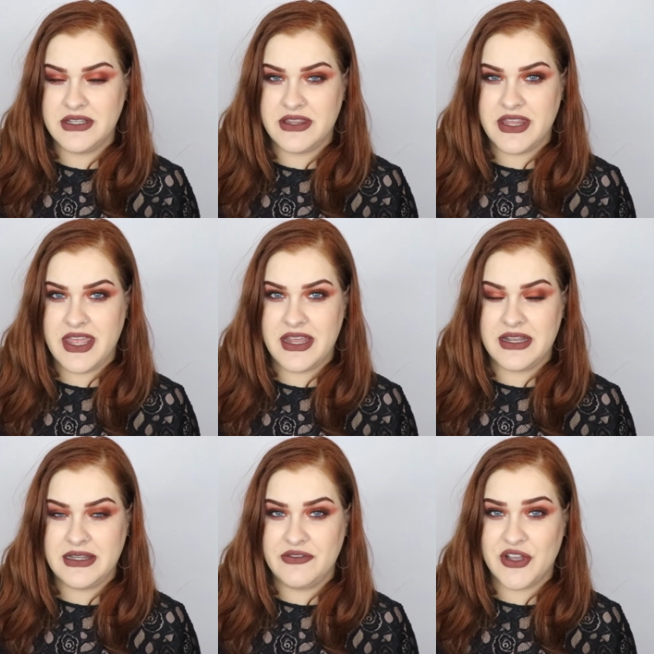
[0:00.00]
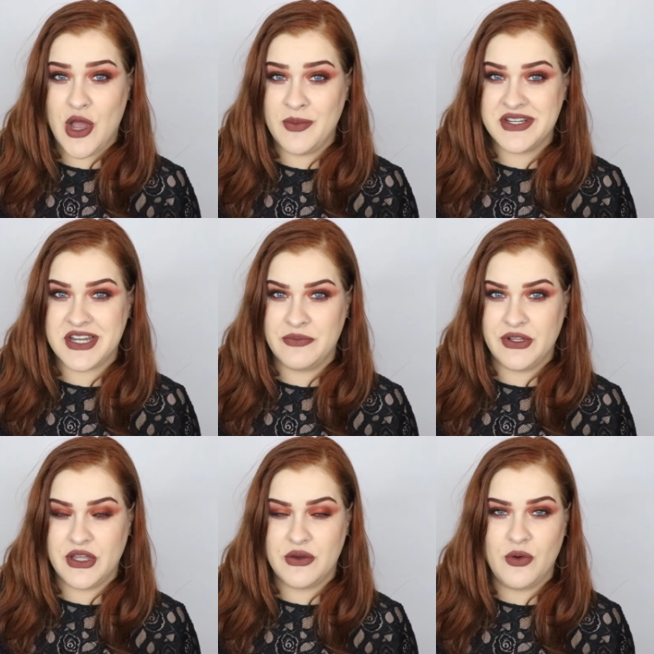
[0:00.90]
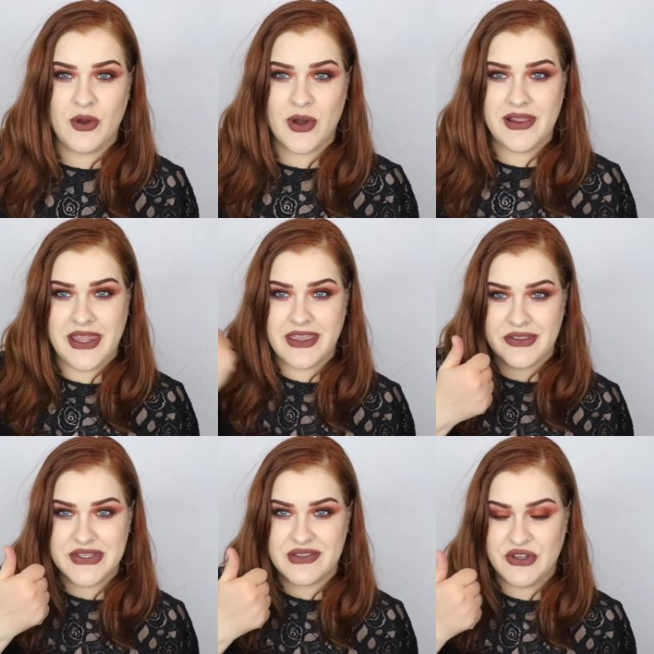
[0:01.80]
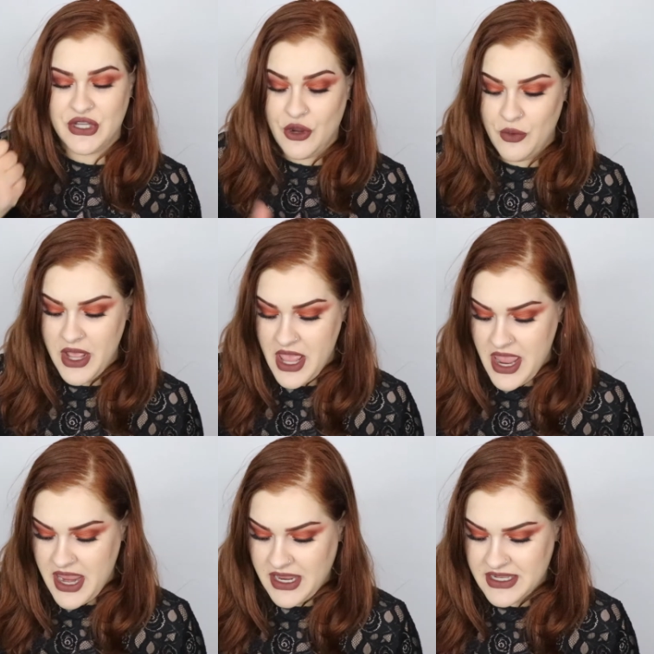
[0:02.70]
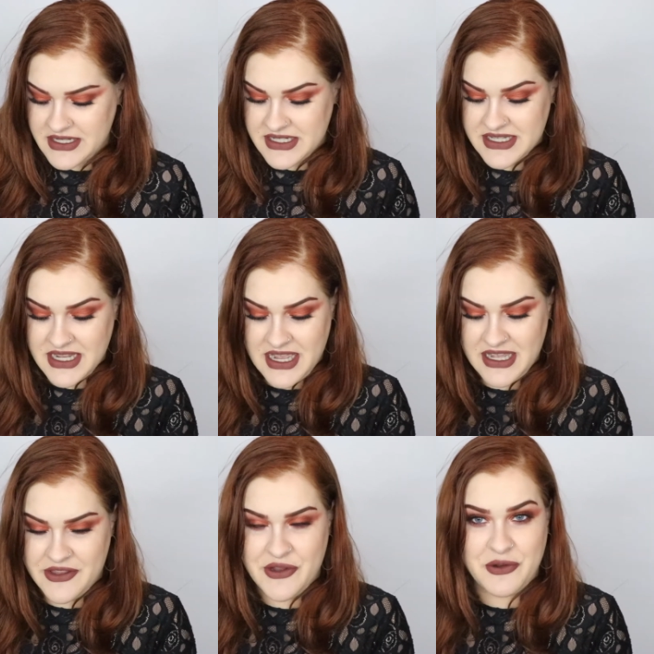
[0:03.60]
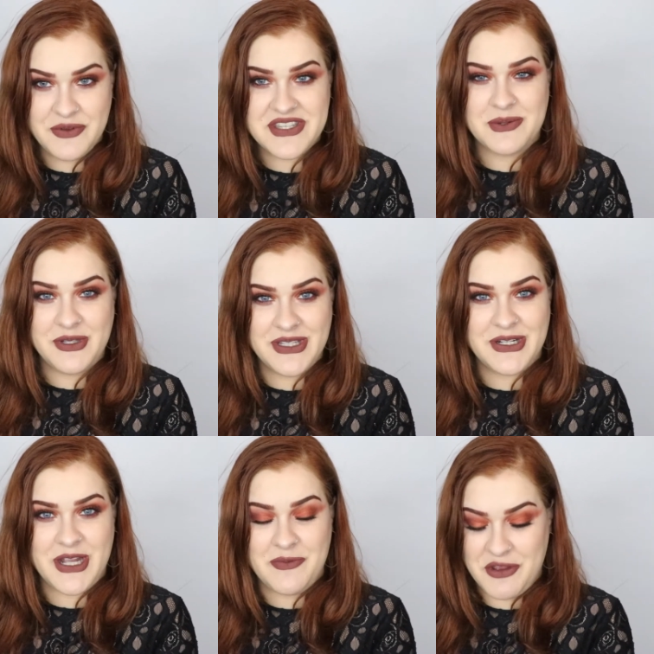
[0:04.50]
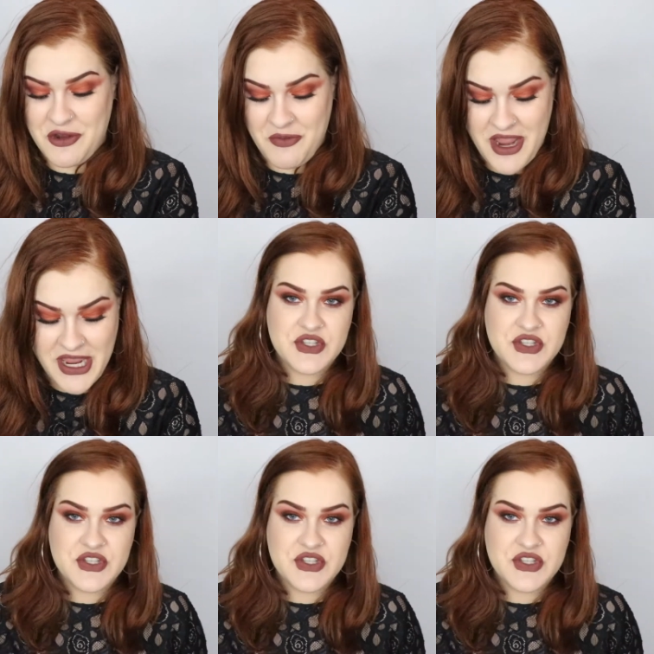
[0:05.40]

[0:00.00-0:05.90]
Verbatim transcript: then leave a comment down below or like this video and uh, there will be some glitter coming your way.